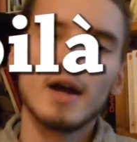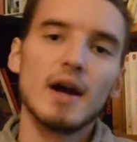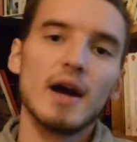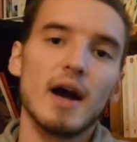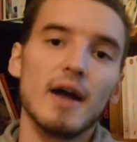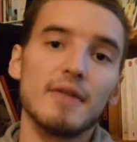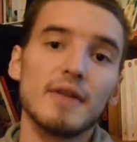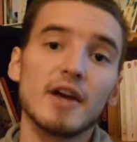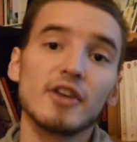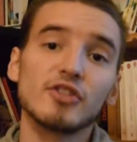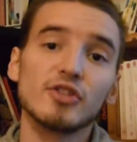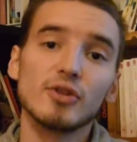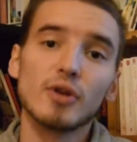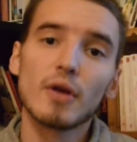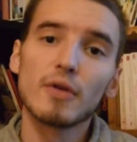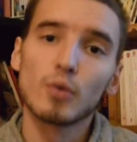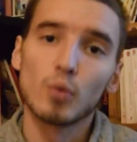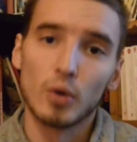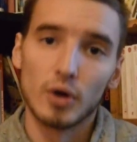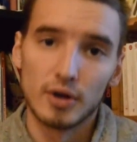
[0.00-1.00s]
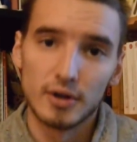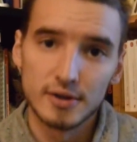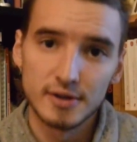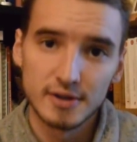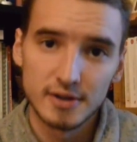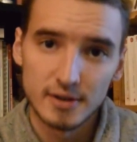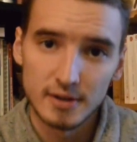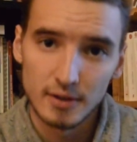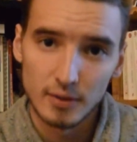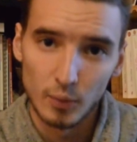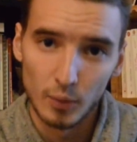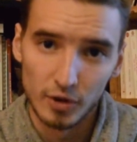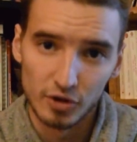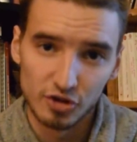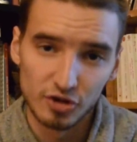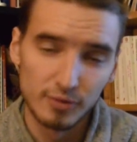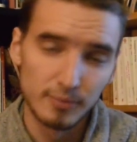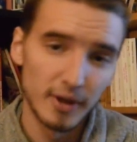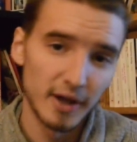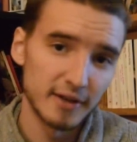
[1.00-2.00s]
And there's another word,
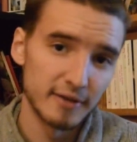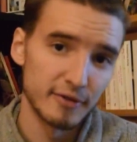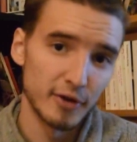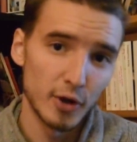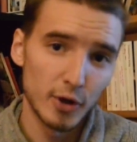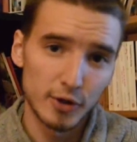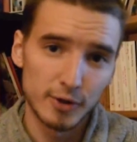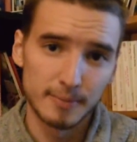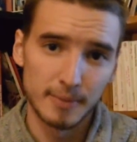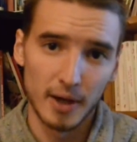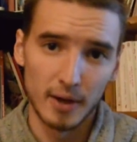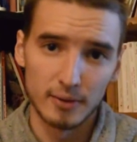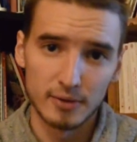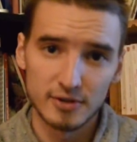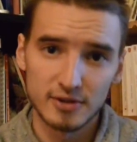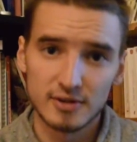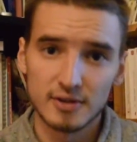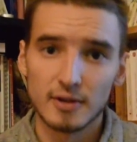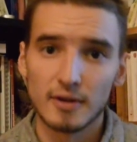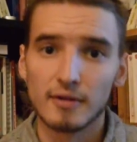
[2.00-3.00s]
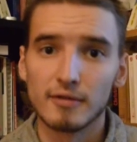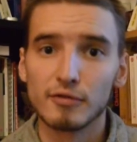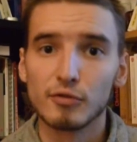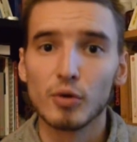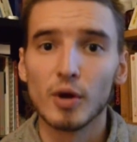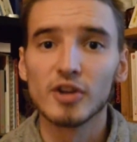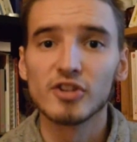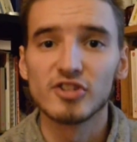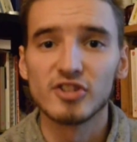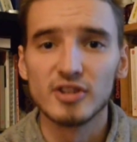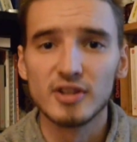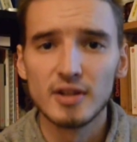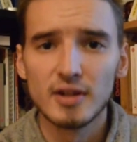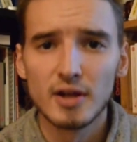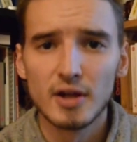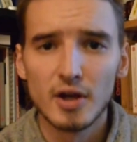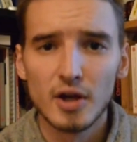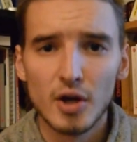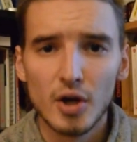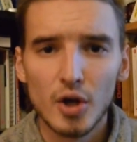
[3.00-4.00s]
which you might have heard about, voici,
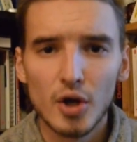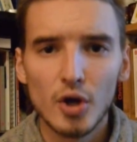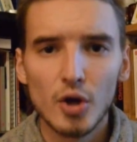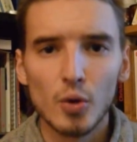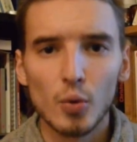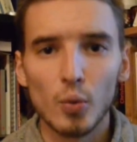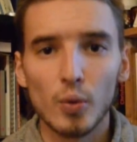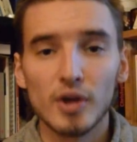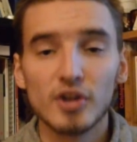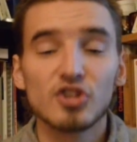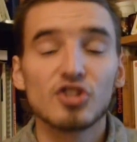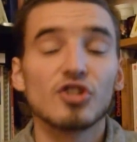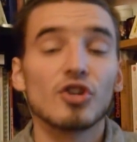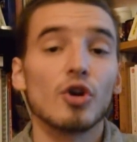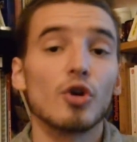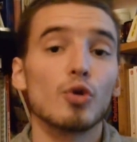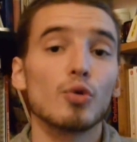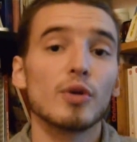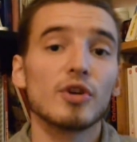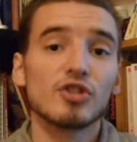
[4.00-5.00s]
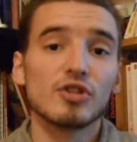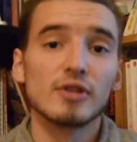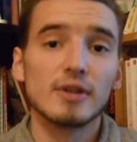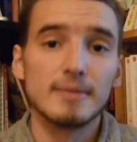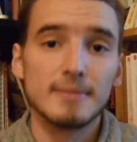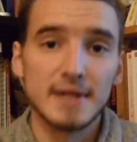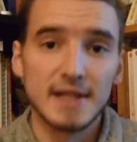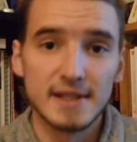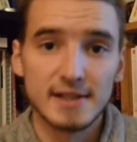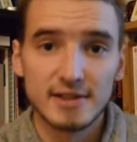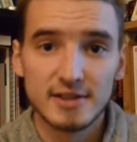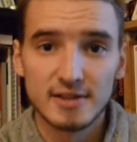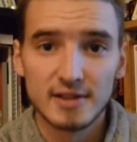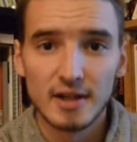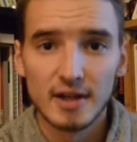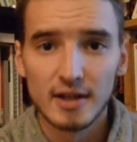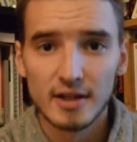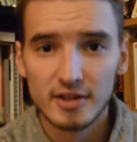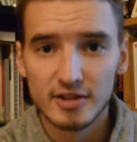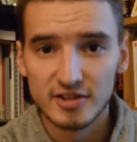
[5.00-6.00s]
which originally means
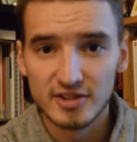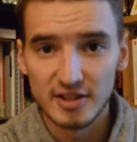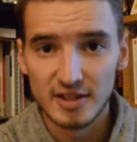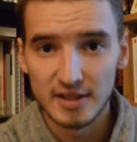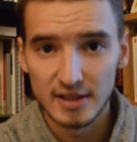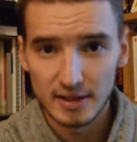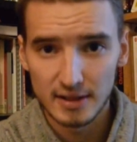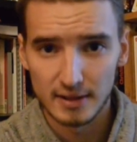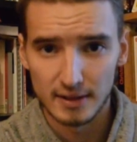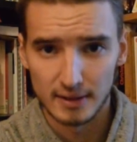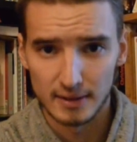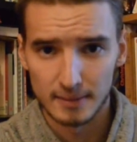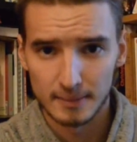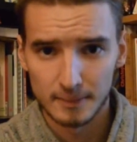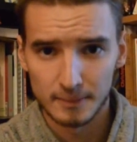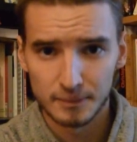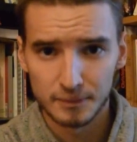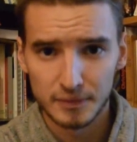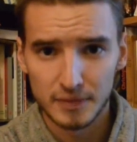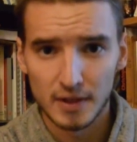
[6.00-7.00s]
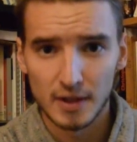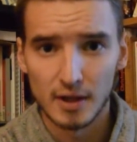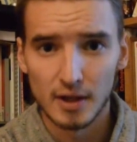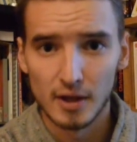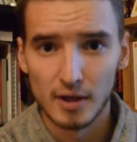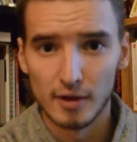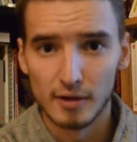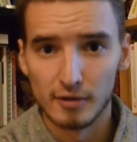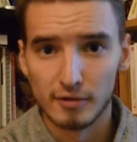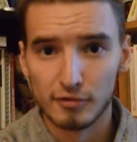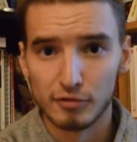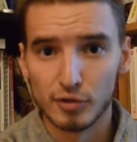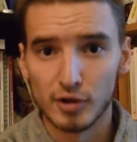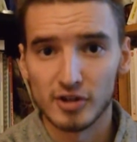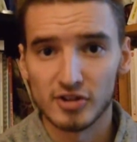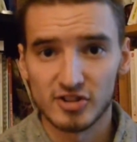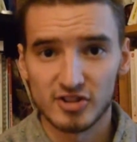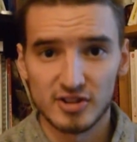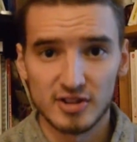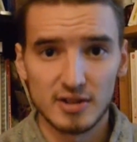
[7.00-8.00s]
see here.
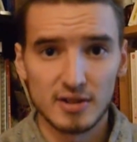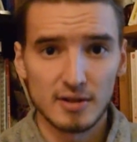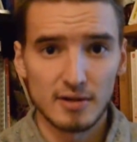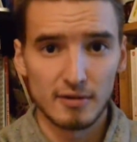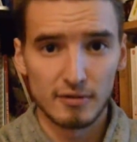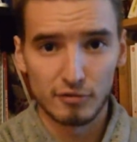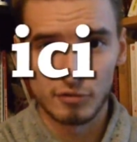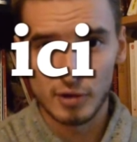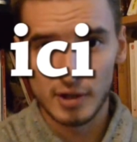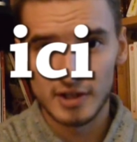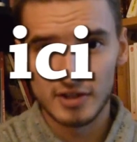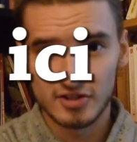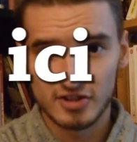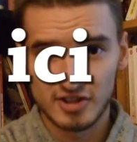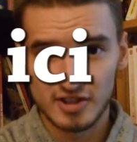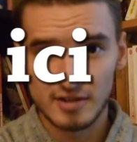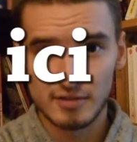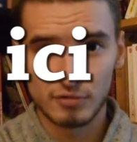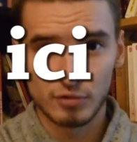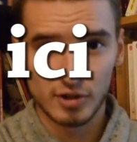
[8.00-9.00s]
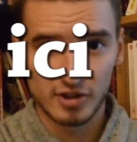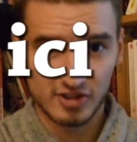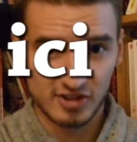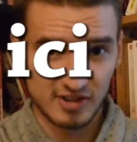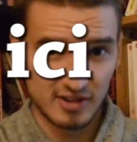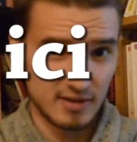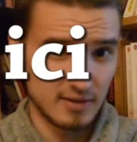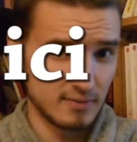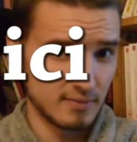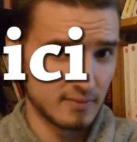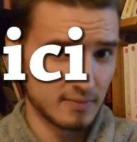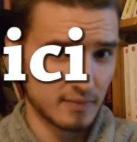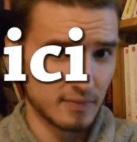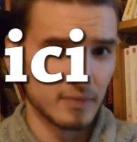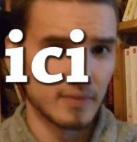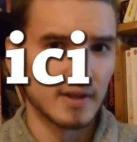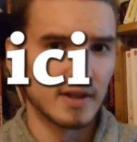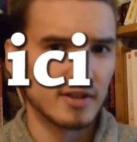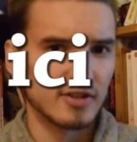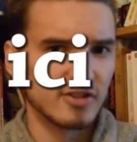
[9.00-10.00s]
Voici, vois ici, voici,
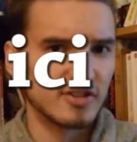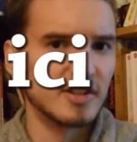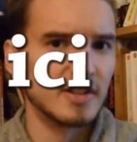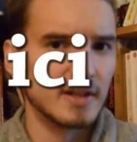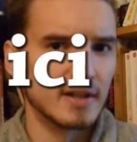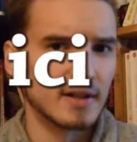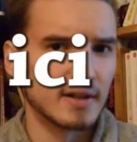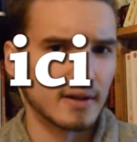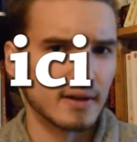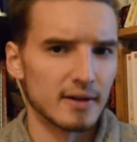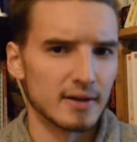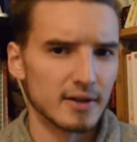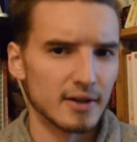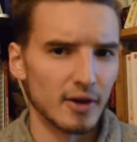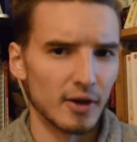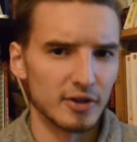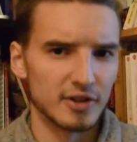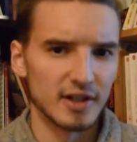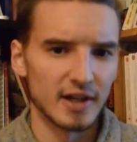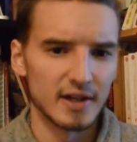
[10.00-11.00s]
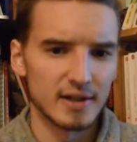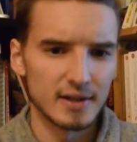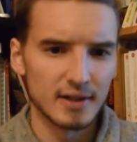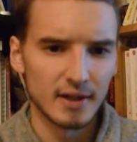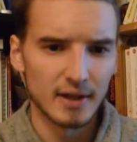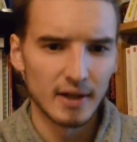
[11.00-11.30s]
see here. Okay?